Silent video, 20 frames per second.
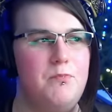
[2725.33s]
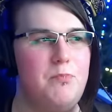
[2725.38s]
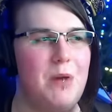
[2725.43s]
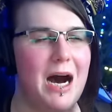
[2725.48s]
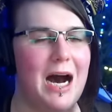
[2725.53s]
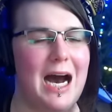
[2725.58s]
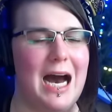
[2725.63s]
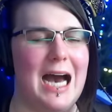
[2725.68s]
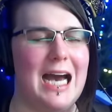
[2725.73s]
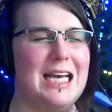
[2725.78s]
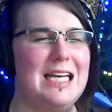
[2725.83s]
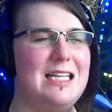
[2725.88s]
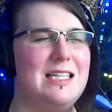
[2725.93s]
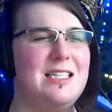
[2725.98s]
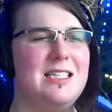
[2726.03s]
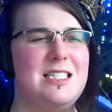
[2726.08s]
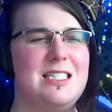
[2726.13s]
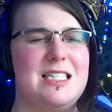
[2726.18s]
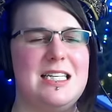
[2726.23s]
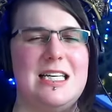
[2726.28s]
behind
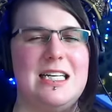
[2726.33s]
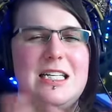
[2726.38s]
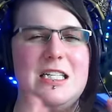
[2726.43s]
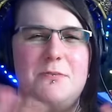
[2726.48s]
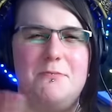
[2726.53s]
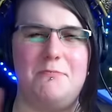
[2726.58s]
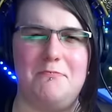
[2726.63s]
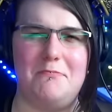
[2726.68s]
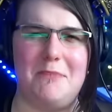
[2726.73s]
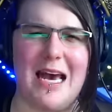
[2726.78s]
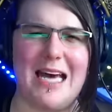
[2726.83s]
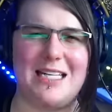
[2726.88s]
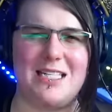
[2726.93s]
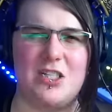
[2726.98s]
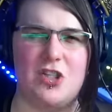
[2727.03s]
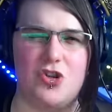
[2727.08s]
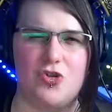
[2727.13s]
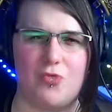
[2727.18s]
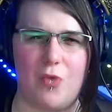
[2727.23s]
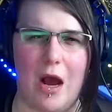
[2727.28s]
the scenes
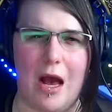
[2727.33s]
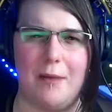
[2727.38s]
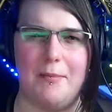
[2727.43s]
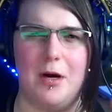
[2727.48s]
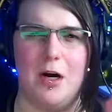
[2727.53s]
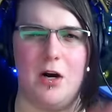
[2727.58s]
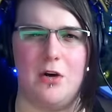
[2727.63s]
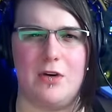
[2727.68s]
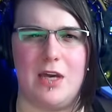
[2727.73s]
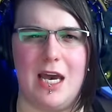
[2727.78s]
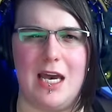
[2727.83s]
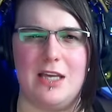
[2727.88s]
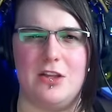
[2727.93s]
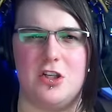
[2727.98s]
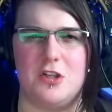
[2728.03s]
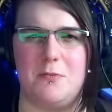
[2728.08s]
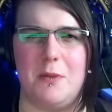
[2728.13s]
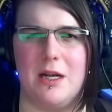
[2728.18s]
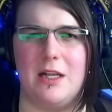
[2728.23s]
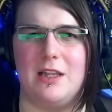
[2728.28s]
mess drama, okay?
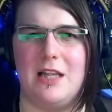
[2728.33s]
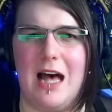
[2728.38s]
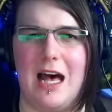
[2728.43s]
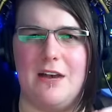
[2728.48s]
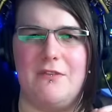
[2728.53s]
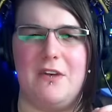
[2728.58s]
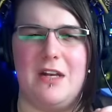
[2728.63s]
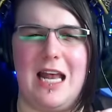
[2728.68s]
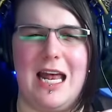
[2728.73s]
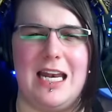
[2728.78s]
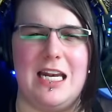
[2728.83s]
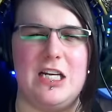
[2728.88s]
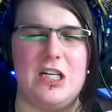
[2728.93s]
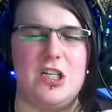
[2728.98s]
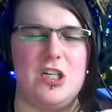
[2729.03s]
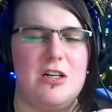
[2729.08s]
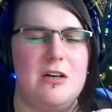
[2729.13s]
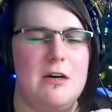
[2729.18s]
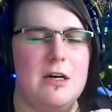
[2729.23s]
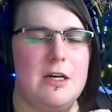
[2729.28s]
There's been a lot of it and it
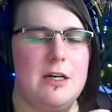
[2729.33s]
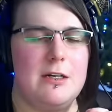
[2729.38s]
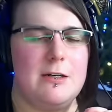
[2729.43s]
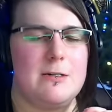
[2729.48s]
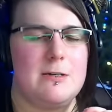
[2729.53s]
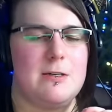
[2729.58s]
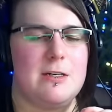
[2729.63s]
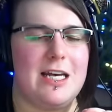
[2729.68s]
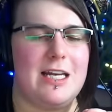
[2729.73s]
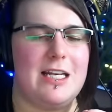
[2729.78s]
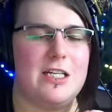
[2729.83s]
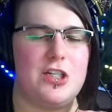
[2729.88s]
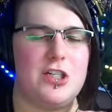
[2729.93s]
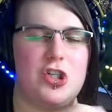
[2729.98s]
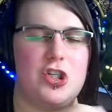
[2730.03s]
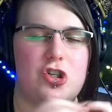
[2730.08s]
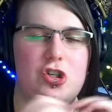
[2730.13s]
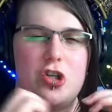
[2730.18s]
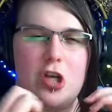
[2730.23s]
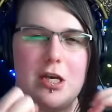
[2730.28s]
it
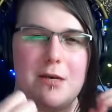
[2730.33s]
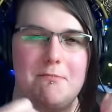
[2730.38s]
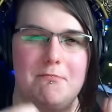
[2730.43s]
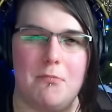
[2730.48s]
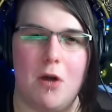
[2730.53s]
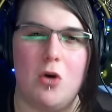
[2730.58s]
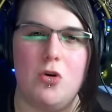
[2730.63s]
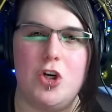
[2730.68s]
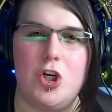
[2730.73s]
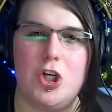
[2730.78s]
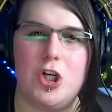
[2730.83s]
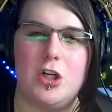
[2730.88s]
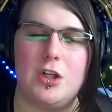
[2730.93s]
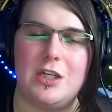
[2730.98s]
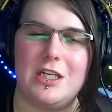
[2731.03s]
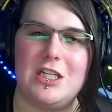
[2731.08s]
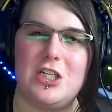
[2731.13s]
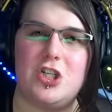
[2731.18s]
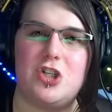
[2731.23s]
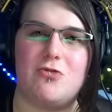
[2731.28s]
is
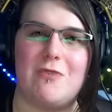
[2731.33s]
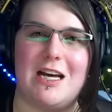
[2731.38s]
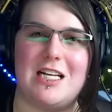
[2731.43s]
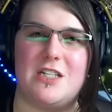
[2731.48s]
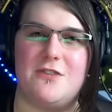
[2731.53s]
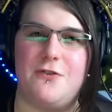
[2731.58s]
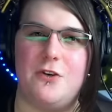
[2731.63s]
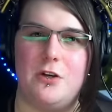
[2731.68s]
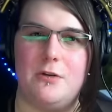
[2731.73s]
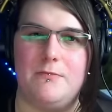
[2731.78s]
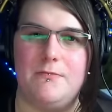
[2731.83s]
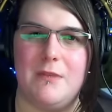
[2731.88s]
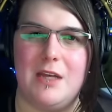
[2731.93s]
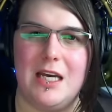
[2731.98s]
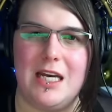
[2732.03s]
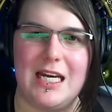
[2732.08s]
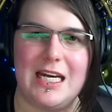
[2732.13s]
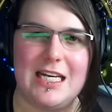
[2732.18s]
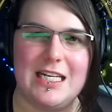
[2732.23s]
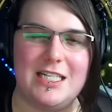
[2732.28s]
emotionally stressful.
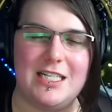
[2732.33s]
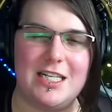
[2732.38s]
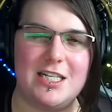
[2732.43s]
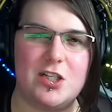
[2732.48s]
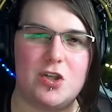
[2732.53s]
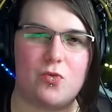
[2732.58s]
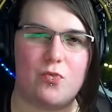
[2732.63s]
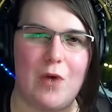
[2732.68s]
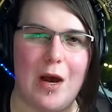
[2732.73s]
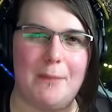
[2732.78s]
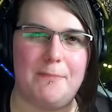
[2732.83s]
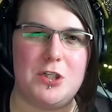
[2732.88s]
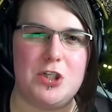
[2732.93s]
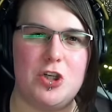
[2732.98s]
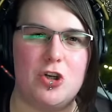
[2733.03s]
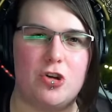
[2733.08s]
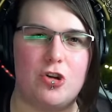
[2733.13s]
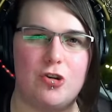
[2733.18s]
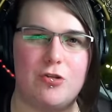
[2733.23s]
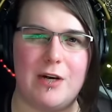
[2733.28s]
It disrupts
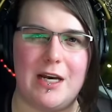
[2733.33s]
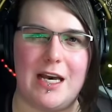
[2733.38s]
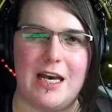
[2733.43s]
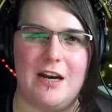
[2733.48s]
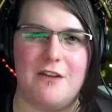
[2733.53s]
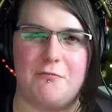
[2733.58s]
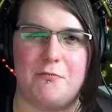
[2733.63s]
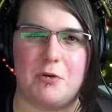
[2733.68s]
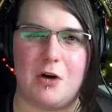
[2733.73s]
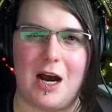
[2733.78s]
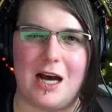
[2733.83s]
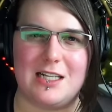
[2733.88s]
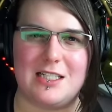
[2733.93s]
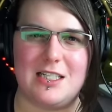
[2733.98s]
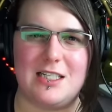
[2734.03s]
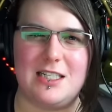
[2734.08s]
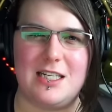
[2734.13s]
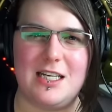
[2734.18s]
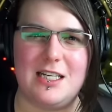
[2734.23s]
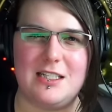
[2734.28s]
your creative
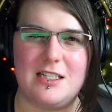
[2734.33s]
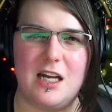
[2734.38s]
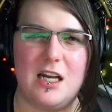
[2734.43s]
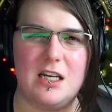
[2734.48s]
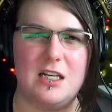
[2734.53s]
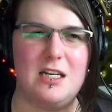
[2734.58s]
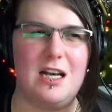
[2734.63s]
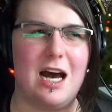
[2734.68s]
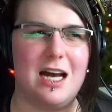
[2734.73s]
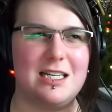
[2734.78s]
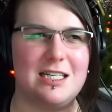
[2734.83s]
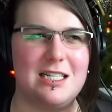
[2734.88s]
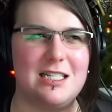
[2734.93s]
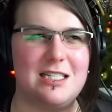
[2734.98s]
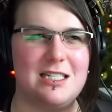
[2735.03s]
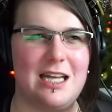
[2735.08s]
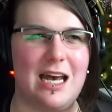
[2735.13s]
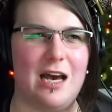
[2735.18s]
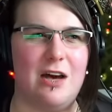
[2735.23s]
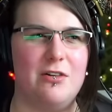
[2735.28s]
processes, not to
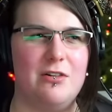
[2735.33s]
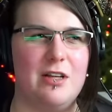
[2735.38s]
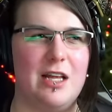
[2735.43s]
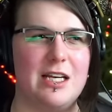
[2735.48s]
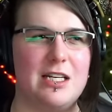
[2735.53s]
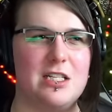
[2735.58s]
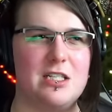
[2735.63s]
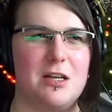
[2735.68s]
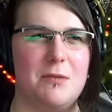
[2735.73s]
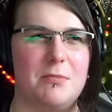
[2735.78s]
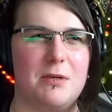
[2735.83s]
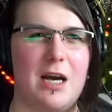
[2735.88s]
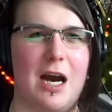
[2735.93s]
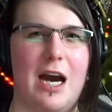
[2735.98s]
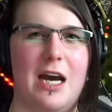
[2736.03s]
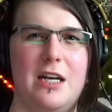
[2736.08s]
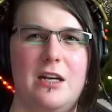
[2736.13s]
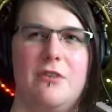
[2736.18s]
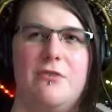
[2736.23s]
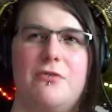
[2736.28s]
sound like some
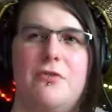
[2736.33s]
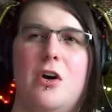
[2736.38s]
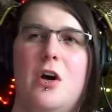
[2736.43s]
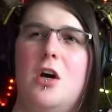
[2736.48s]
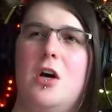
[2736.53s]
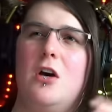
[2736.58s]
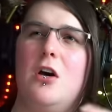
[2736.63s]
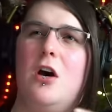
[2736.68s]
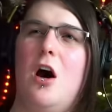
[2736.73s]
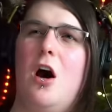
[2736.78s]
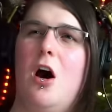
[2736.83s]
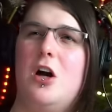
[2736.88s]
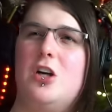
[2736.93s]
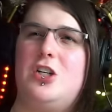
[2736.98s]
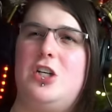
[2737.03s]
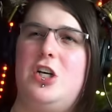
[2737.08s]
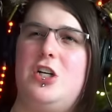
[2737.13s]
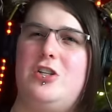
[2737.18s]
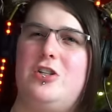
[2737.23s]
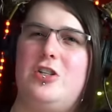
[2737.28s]
kind of
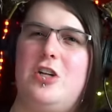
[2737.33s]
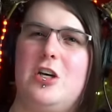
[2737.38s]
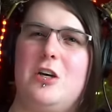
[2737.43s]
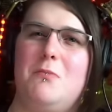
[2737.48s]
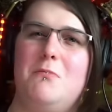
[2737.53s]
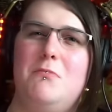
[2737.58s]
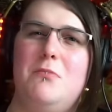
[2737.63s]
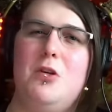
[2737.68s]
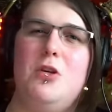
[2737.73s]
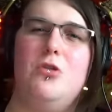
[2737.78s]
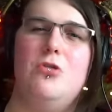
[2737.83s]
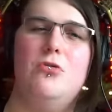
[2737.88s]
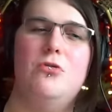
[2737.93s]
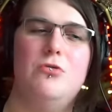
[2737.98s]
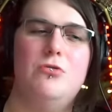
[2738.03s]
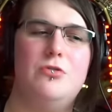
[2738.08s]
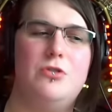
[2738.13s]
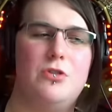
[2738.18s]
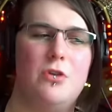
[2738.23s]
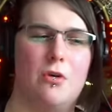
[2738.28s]
autistic
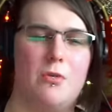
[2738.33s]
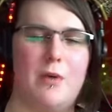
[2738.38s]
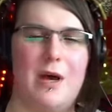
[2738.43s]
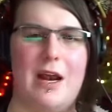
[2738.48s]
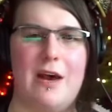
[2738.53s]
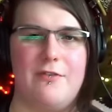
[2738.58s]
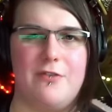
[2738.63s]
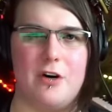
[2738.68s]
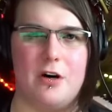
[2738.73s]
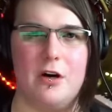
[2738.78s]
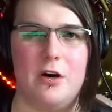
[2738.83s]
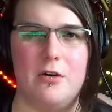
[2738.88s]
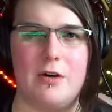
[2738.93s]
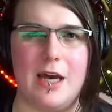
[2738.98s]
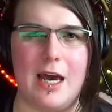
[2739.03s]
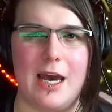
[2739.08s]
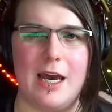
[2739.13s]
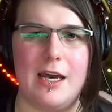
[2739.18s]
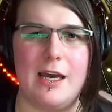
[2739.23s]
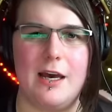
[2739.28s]
muse or whatever,
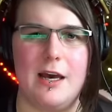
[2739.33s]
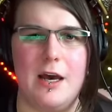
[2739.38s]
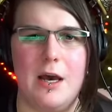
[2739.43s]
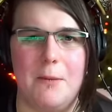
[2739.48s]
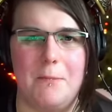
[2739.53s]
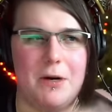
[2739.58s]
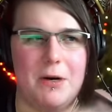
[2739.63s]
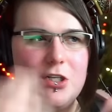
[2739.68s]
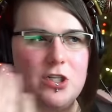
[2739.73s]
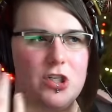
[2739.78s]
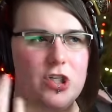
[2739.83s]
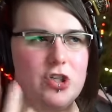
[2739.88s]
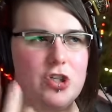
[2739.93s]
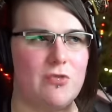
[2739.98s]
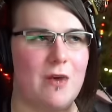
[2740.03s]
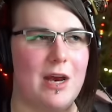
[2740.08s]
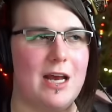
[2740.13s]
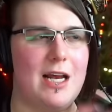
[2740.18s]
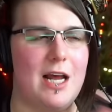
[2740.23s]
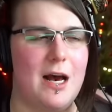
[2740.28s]
okay? But
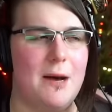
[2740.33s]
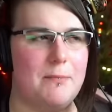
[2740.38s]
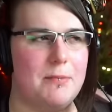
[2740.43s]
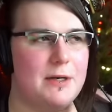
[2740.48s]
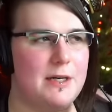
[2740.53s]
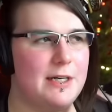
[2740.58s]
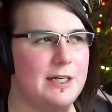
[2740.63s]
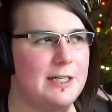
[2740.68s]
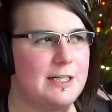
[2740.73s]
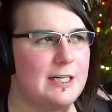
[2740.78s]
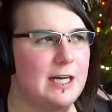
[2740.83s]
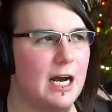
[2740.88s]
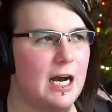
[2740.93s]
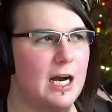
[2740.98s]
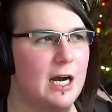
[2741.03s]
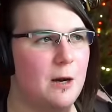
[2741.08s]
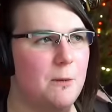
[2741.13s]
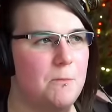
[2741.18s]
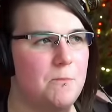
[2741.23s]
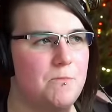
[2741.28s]
straight up,
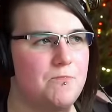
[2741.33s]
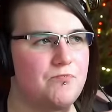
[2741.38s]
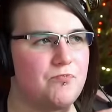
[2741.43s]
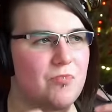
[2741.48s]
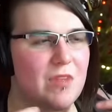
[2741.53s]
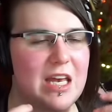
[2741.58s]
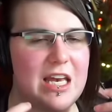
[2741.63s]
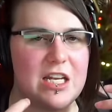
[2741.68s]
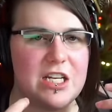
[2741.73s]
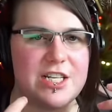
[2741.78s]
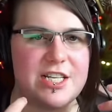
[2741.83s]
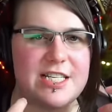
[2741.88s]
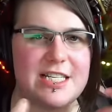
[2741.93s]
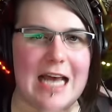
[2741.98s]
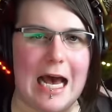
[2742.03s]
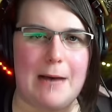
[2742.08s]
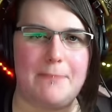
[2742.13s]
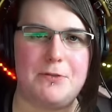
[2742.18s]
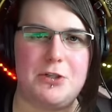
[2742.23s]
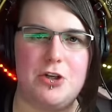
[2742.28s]
um, it
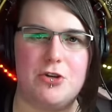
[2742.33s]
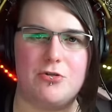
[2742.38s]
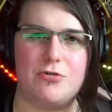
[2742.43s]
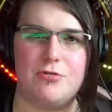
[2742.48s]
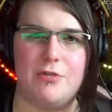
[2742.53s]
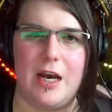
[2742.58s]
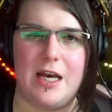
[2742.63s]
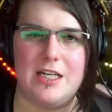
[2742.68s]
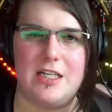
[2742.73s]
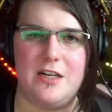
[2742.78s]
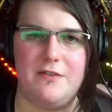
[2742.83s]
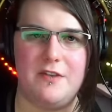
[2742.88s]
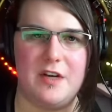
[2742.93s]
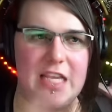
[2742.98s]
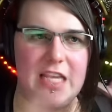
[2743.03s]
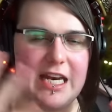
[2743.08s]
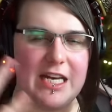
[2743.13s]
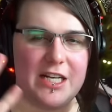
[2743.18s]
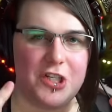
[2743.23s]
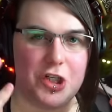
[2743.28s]
saps your
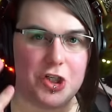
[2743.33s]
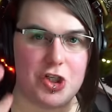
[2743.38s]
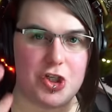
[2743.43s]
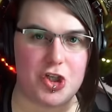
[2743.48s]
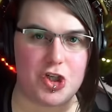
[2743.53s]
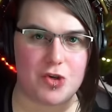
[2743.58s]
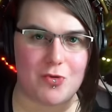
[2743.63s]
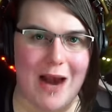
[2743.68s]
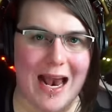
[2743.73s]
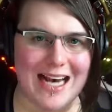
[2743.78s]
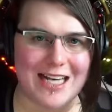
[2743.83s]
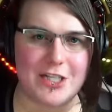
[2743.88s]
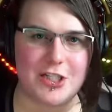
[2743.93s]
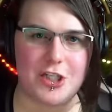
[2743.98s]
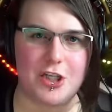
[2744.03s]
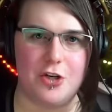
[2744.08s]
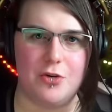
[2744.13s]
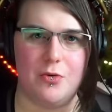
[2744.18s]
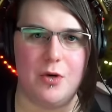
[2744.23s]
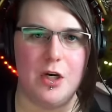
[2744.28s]
creativity. It
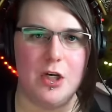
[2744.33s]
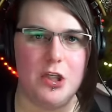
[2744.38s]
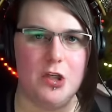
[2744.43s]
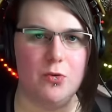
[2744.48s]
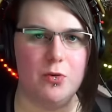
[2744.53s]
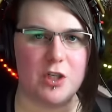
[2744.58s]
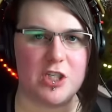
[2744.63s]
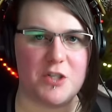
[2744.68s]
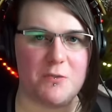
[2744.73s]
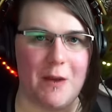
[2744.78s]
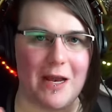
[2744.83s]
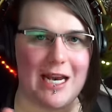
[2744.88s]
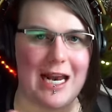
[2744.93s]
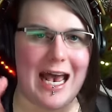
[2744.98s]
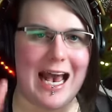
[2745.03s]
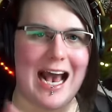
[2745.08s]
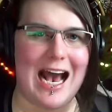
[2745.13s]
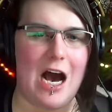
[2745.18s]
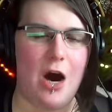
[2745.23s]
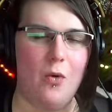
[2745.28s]
distracts you. You will spend
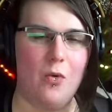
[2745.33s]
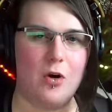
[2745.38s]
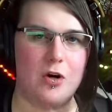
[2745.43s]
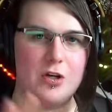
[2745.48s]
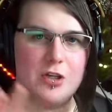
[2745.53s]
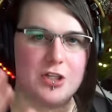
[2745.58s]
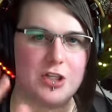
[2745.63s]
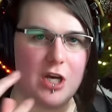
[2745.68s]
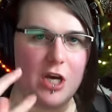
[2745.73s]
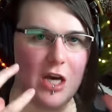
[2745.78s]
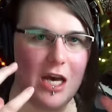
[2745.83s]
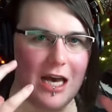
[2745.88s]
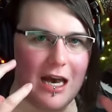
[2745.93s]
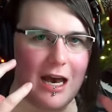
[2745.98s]
hours